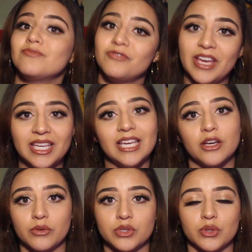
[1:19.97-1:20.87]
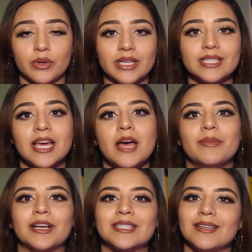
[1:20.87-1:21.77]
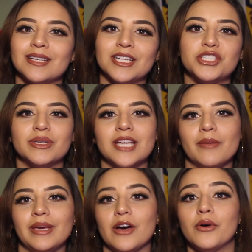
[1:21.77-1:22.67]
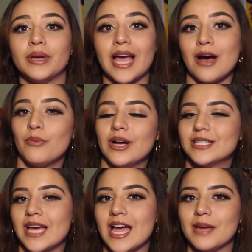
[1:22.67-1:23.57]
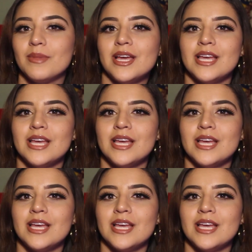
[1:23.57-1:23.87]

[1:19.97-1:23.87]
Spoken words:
faking ghost stories, because sometimes she would tell me, oh yeah, one time